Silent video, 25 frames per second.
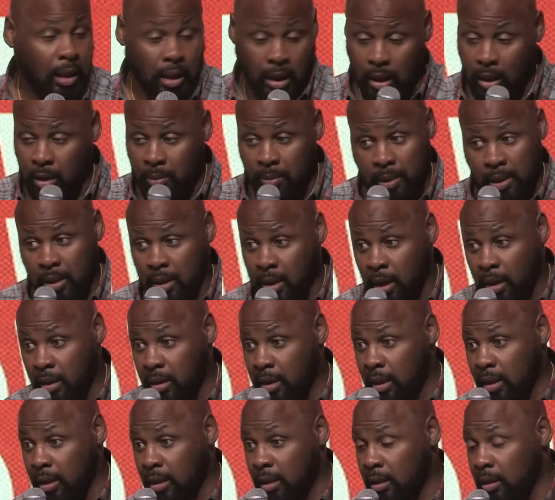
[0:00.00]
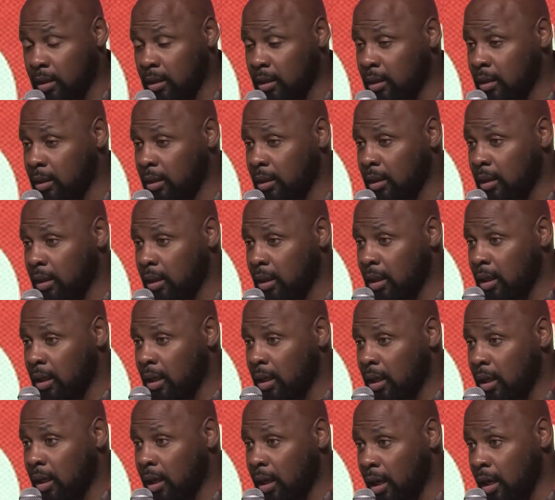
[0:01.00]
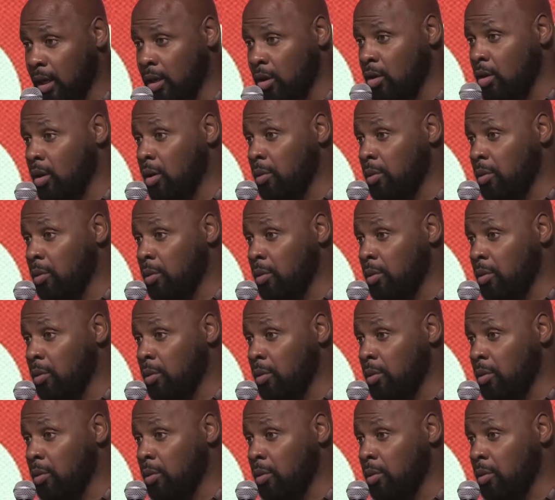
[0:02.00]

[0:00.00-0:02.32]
It'll be dirty. And you're